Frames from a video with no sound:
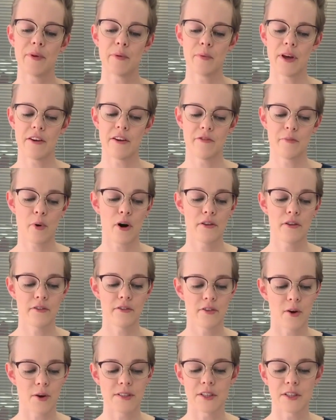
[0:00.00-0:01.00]
if both of
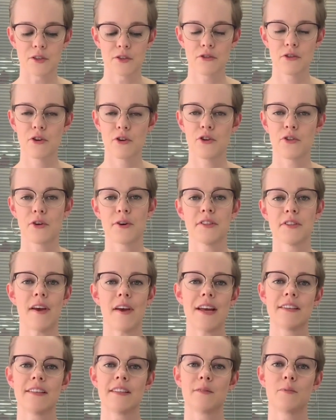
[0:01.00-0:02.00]
those are true, those
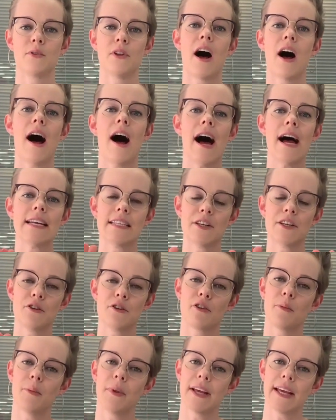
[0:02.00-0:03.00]
factors will heighten your
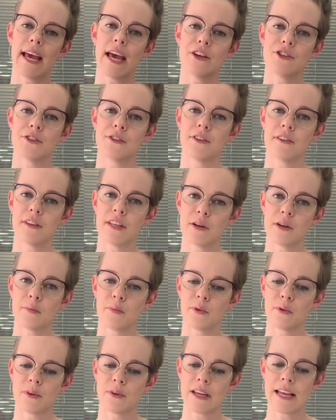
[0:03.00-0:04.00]
obligation to the
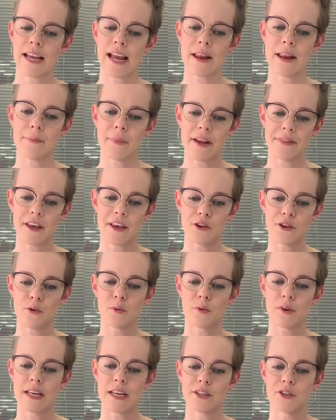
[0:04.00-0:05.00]
employee and mean that you
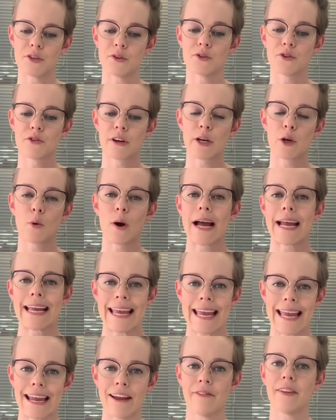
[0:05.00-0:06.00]
will need to tread quite
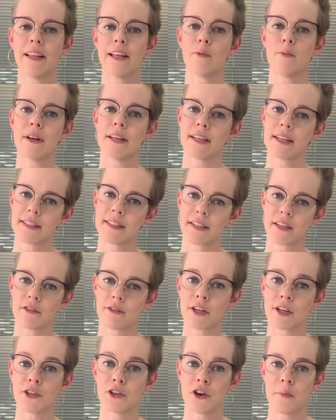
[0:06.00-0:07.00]
carefully when
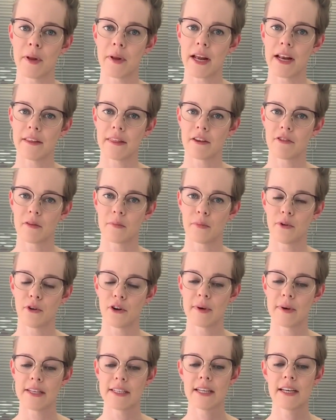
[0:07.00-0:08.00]
considering terminating their
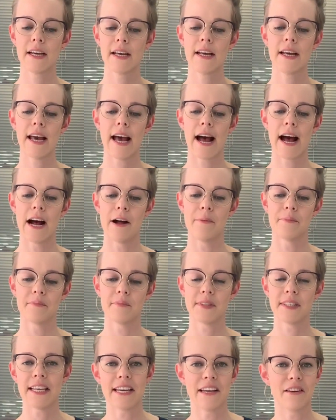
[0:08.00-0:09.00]
employment.
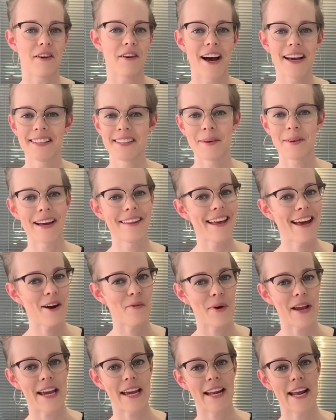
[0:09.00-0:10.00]
Seek advice about that.
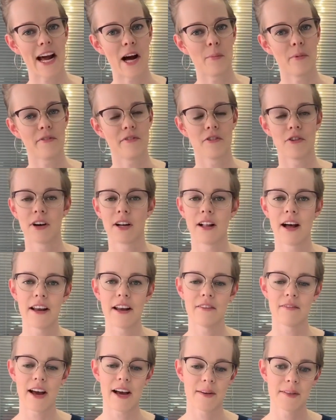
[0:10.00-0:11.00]
We're here to help if you're a client
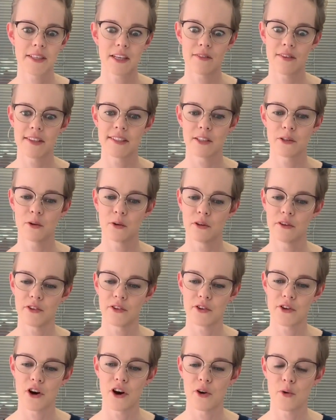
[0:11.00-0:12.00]
of ours. Give us a call if you're
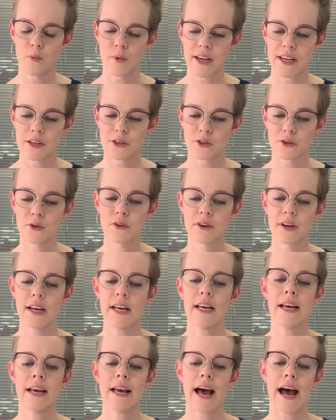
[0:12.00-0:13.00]
not, and we can talk.
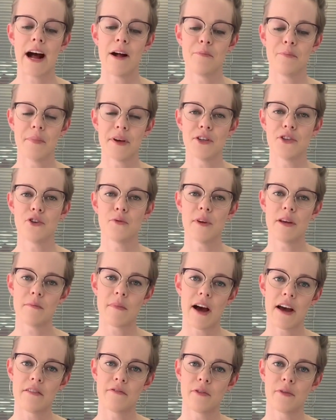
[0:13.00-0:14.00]
But do be
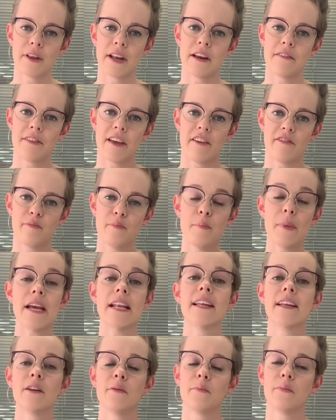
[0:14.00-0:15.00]
mindful that if they've been
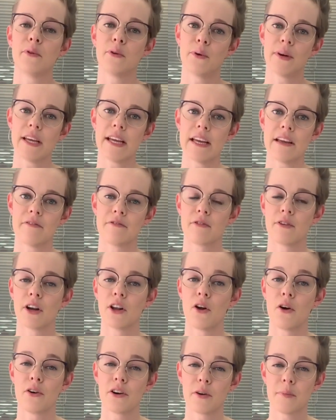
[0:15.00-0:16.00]
an employee for a
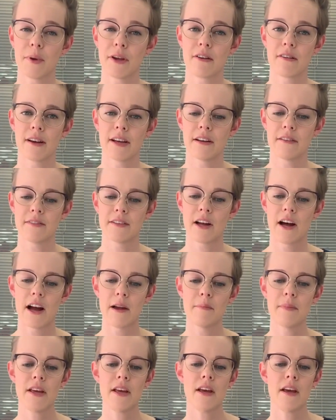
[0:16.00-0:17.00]
longer period of
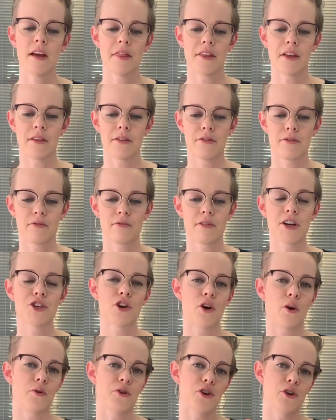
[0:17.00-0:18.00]
time, the
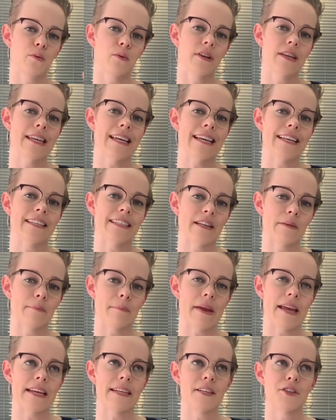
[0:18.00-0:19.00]
threshold you will need to
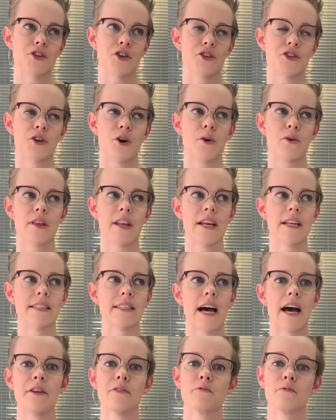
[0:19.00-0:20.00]
meet to show that it's
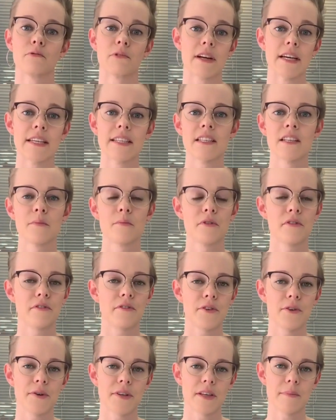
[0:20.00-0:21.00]
unreasonable for
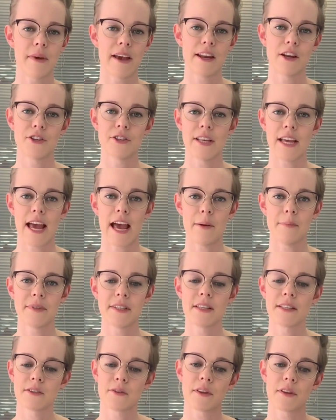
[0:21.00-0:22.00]
you to manage their
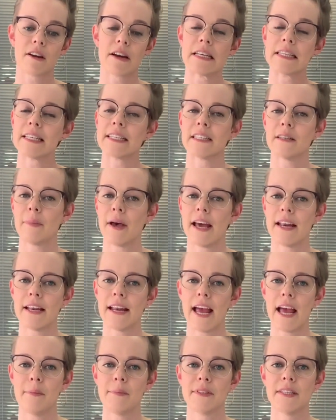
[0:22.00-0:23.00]
absence or their anticipated
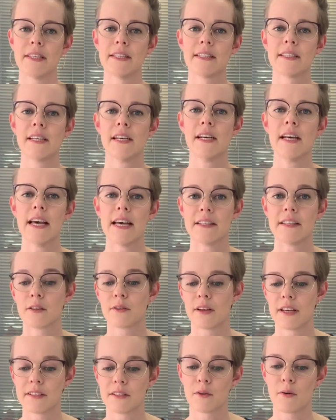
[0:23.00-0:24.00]
absence
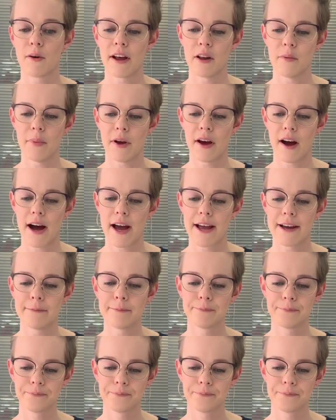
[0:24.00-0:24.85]
is quite a bit higher.